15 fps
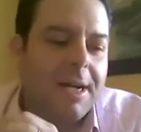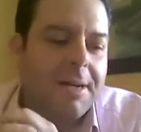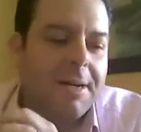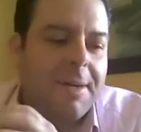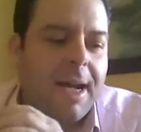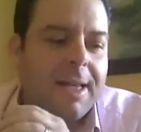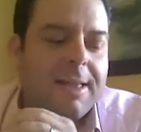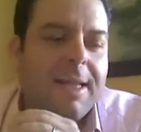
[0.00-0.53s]

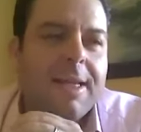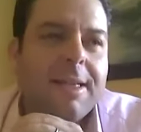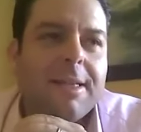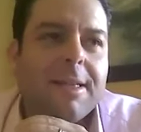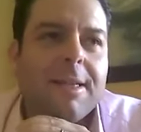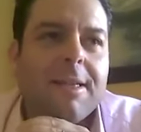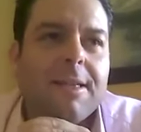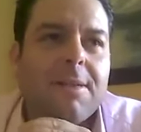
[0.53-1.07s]
I
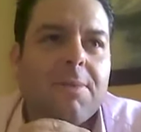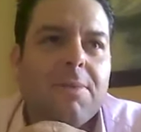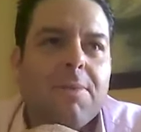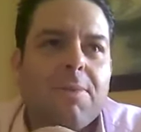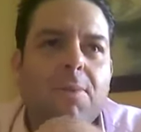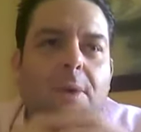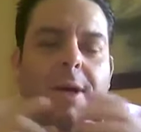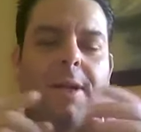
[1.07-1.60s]
think that
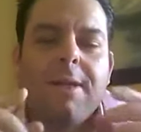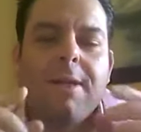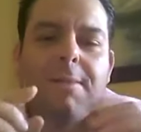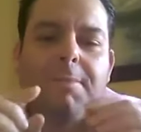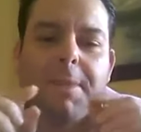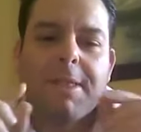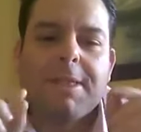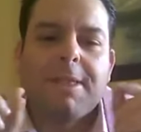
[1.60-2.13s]
the
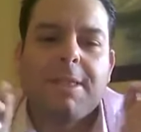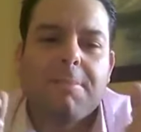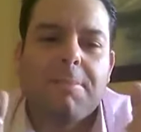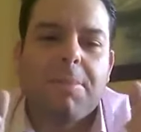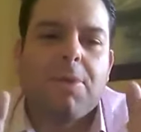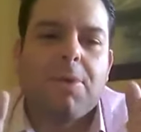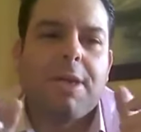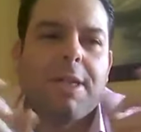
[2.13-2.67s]
one missing
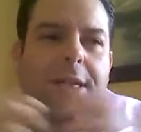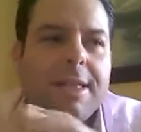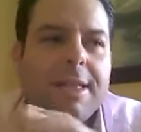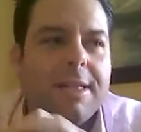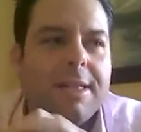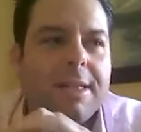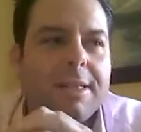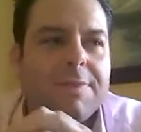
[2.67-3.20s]
component
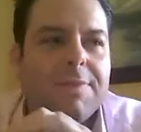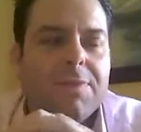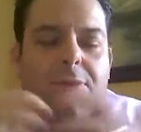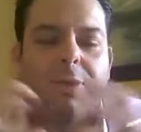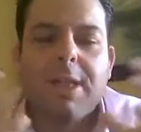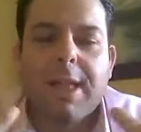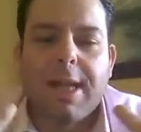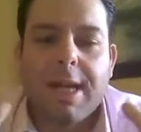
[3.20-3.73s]
in this
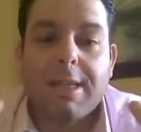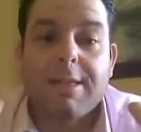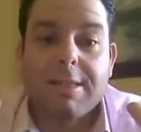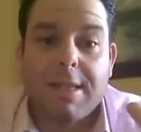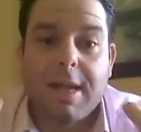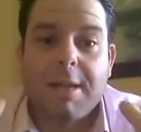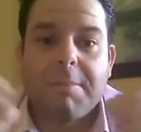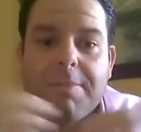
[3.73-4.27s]
food
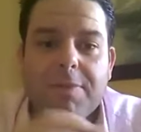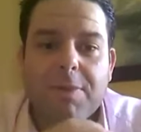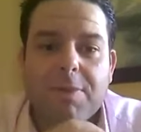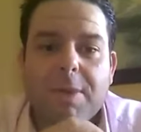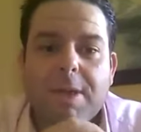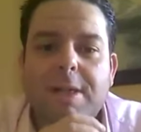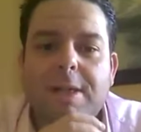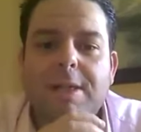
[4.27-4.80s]
landscape, if
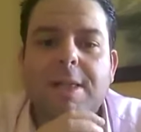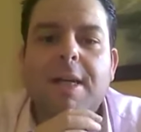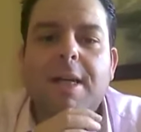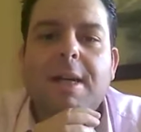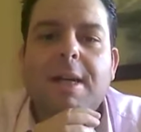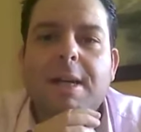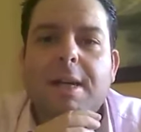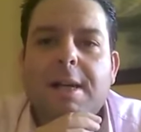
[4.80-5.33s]
you will,
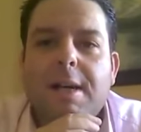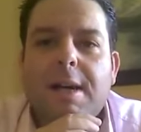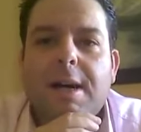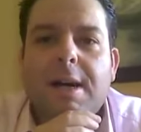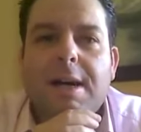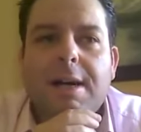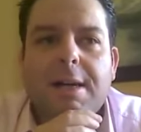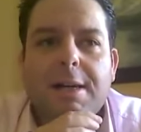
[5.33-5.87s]

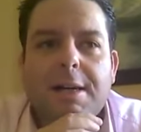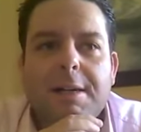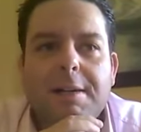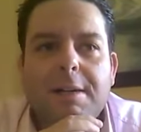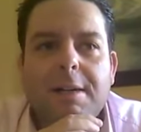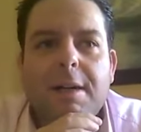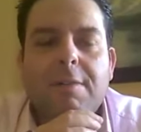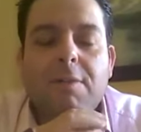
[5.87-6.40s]

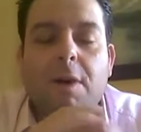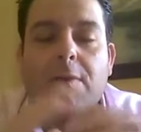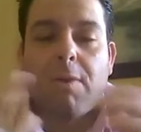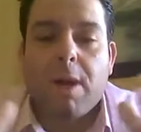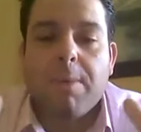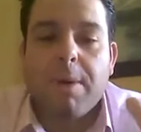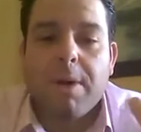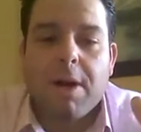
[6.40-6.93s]
of
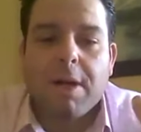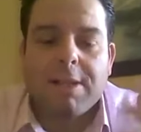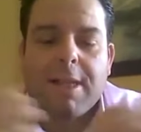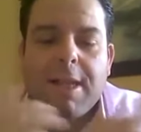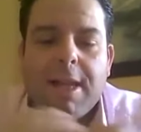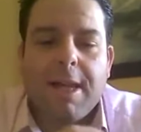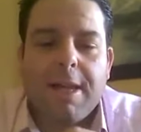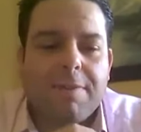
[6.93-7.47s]
where we are
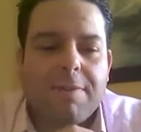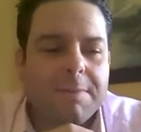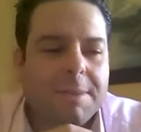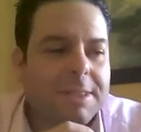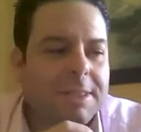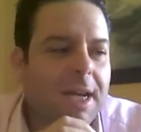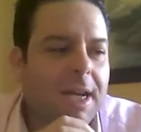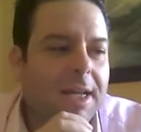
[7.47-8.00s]
today from
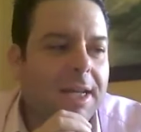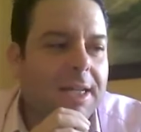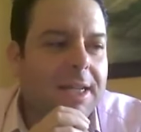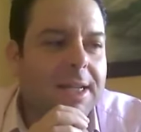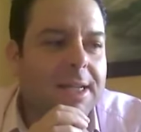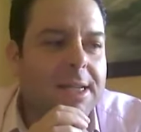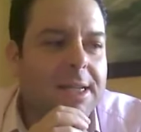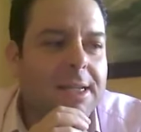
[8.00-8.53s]

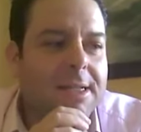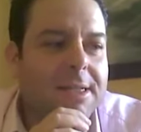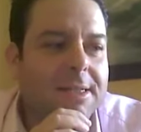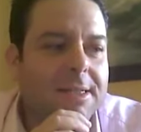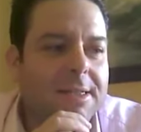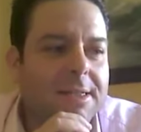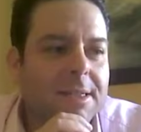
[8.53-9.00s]
society is,